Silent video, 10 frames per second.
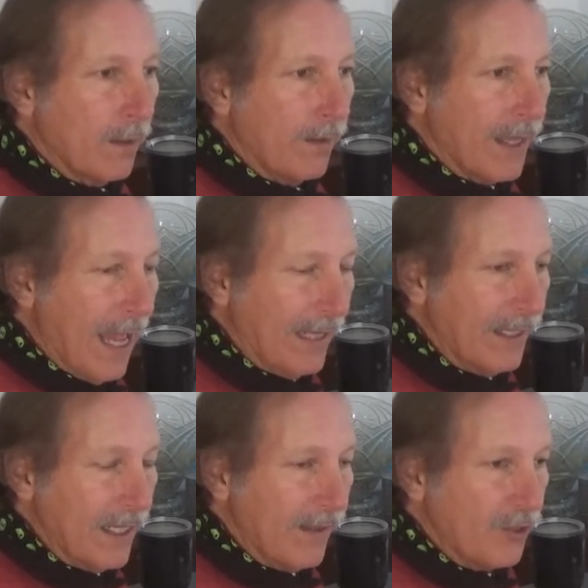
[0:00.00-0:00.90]
The
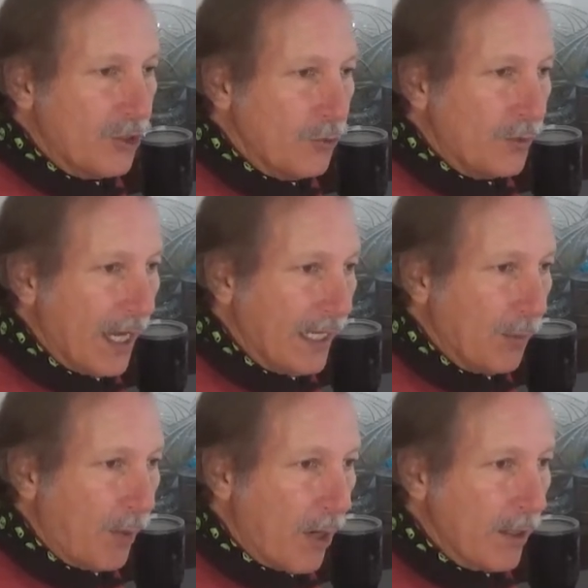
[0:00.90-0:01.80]
idea that you take a
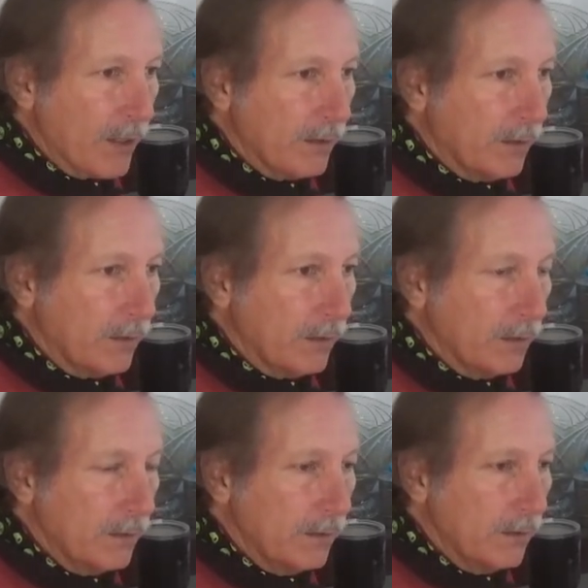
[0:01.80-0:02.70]
particle
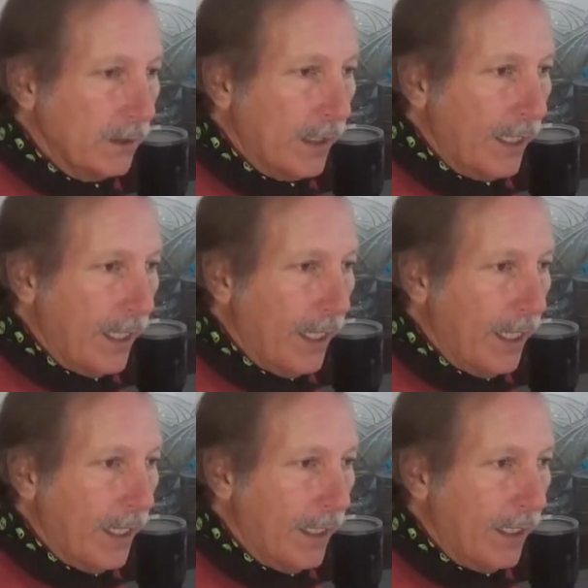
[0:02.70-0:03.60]

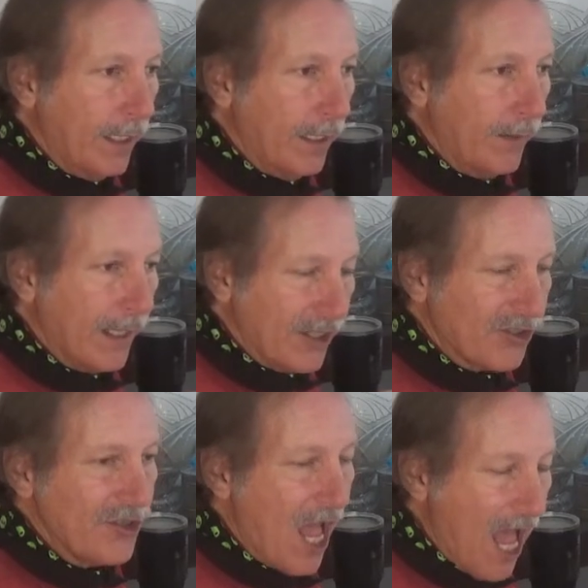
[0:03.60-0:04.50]
and that
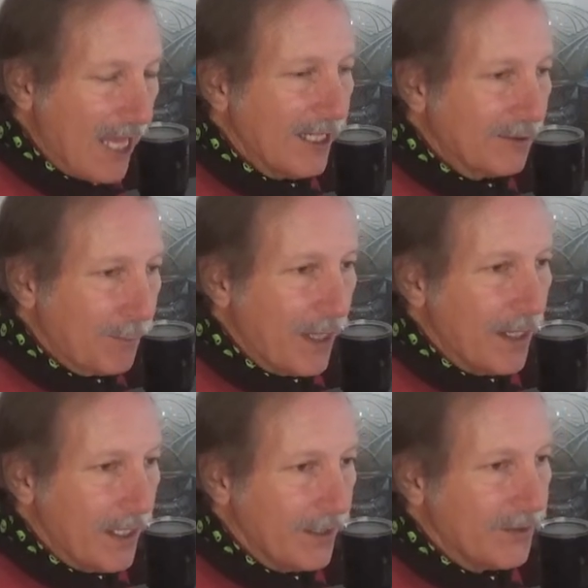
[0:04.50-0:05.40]
is not
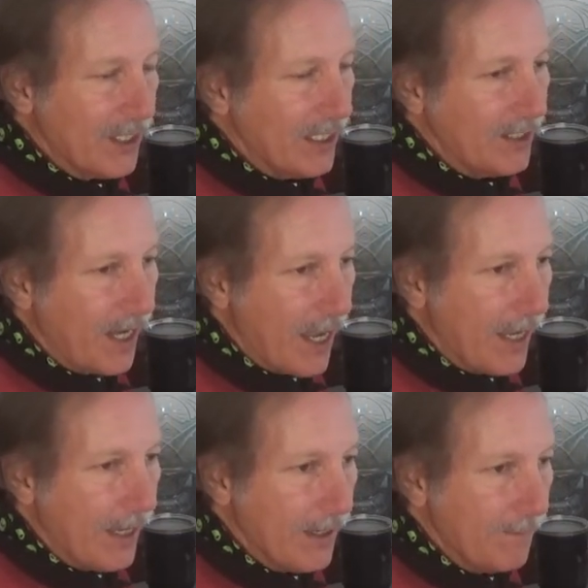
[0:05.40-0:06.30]
experiencing
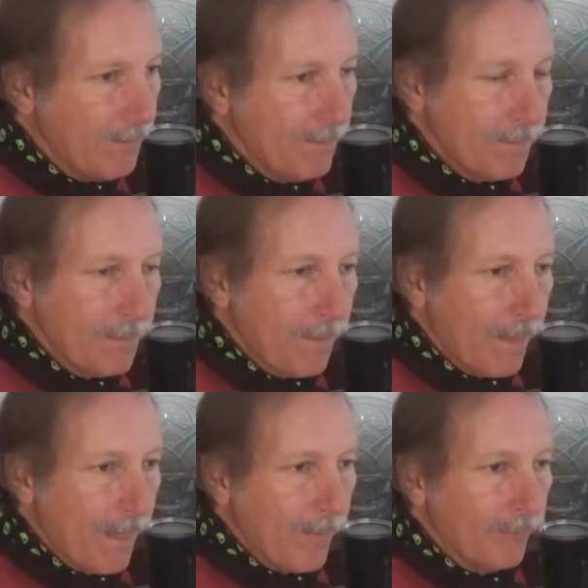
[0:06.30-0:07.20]
time
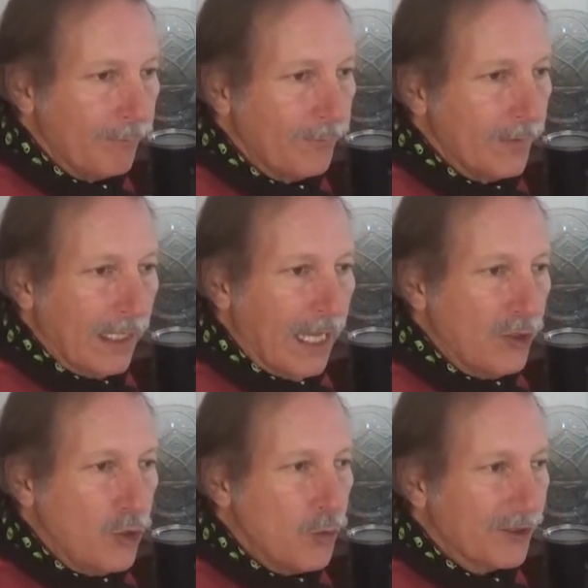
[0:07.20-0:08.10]

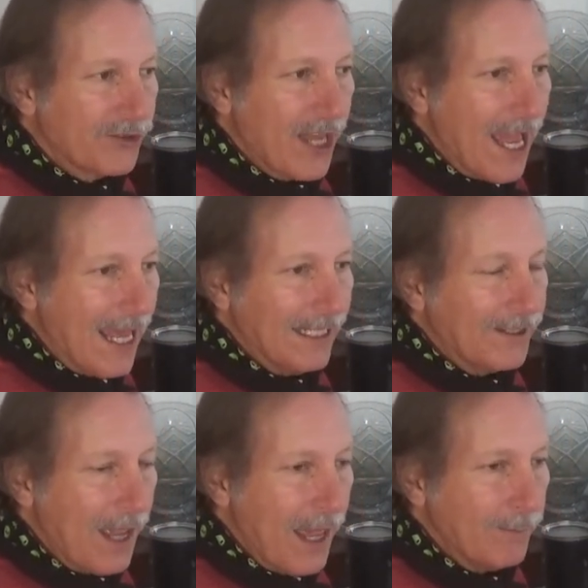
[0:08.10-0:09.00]
and you assign a
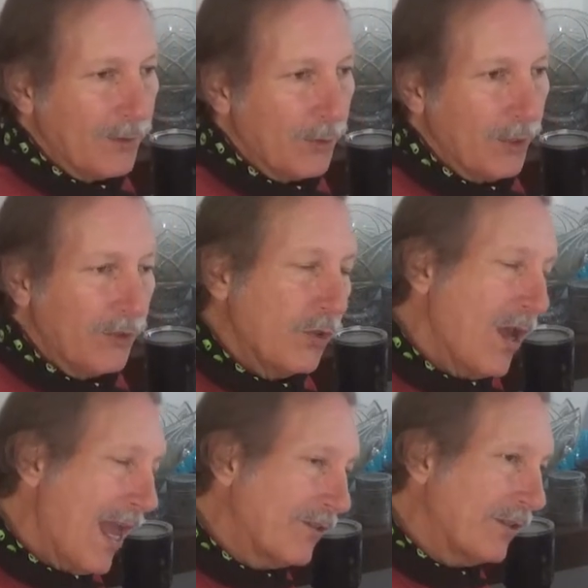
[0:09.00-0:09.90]
time to it to
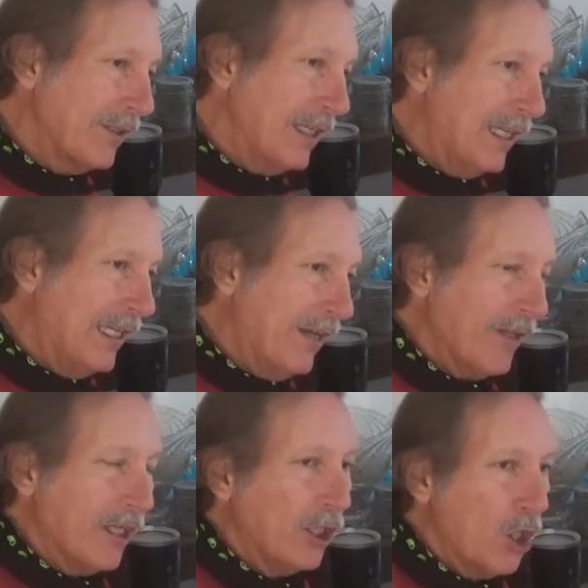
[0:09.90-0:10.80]
actually give
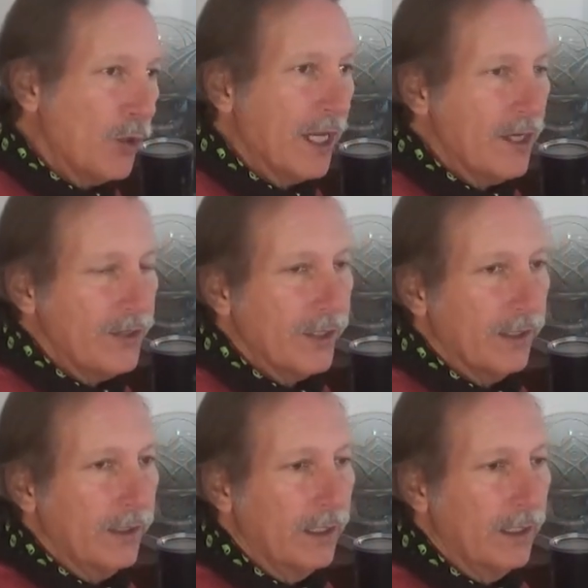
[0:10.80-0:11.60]
it a location,